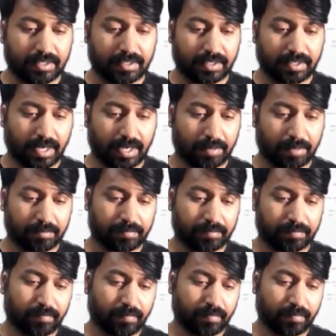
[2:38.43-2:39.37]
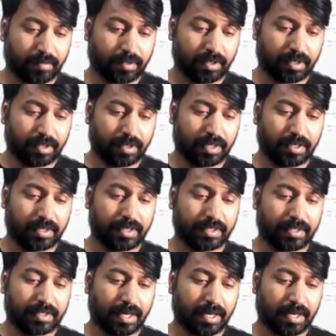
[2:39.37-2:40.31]
gram.
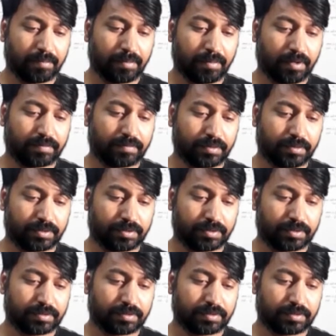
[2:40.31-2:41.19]
100 gram of solution.